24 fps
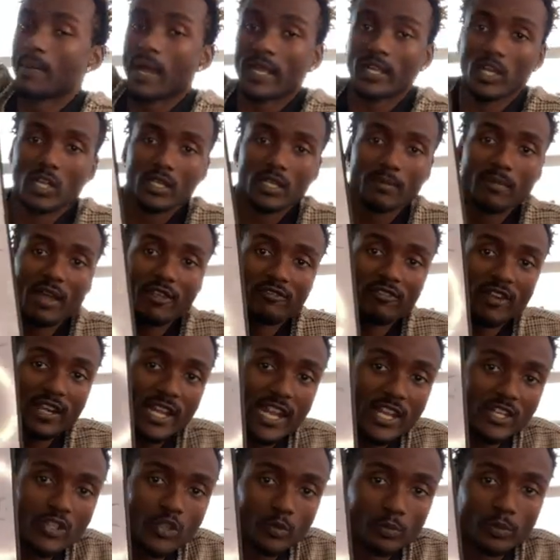call it my
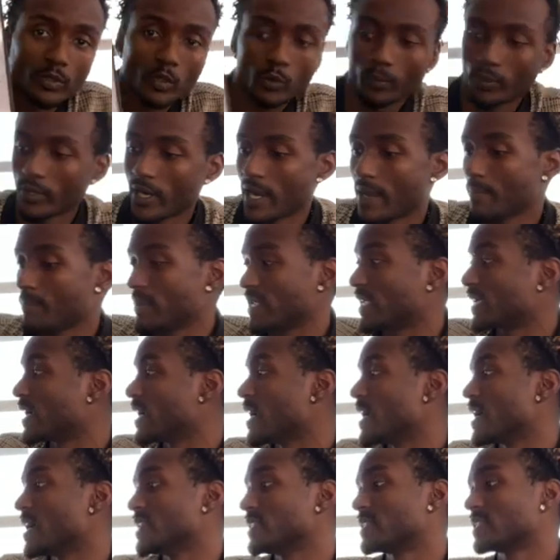financial blueprint
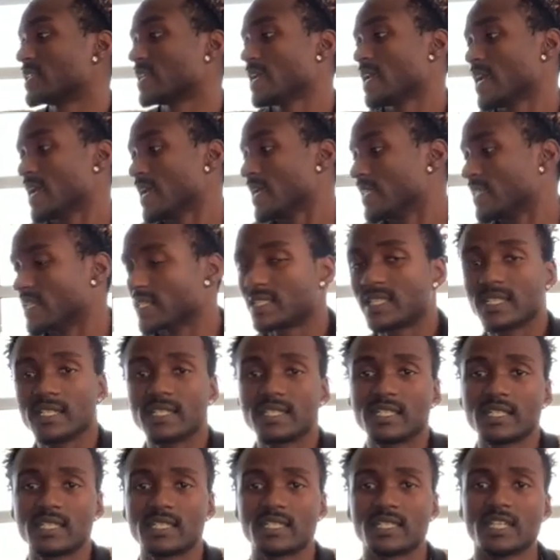because this
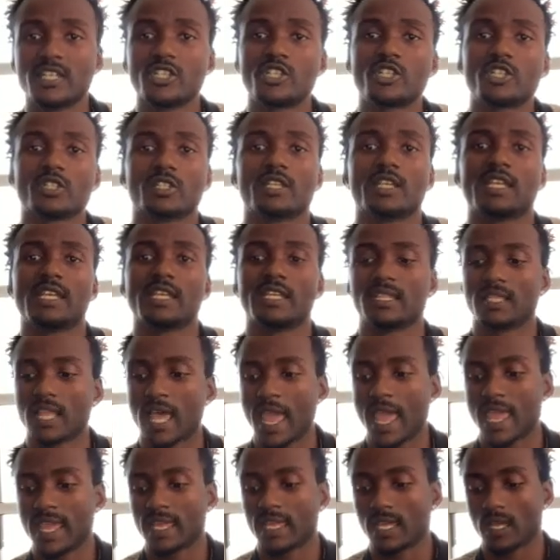is essentially
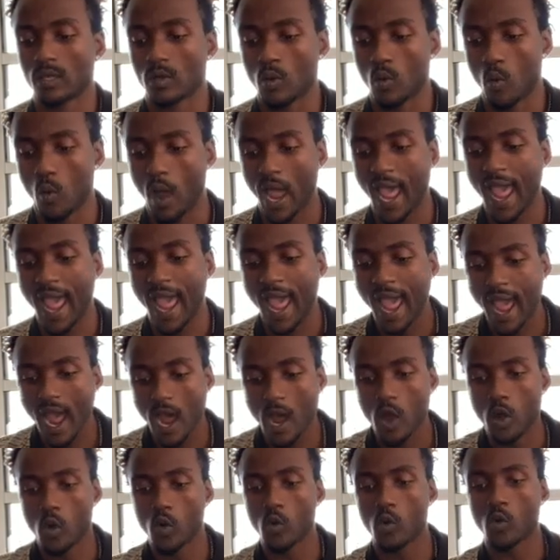like
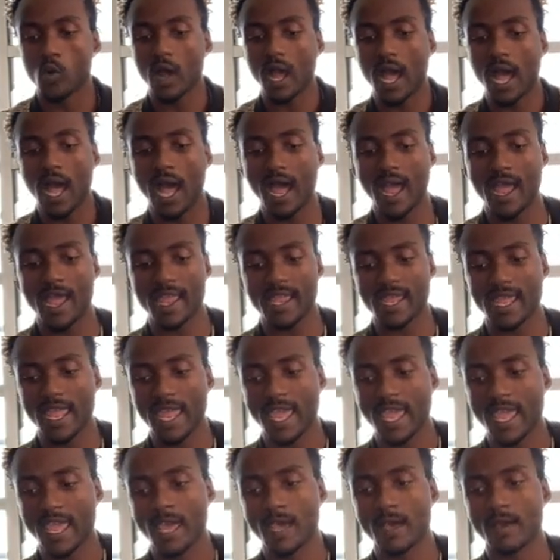how I
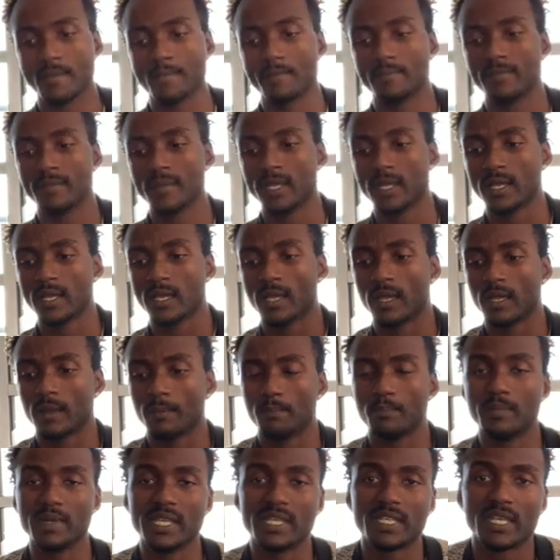am
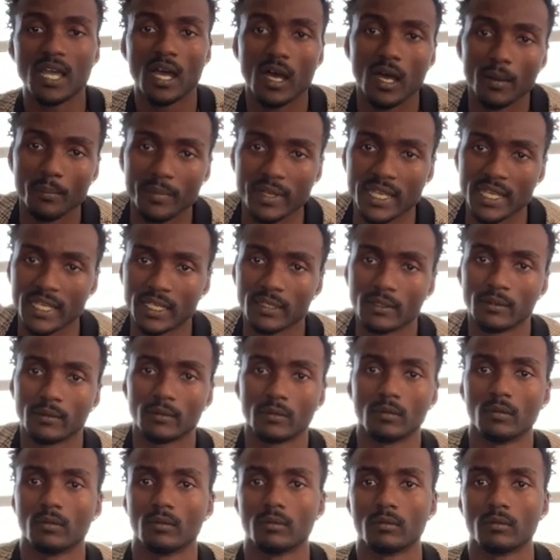becoming,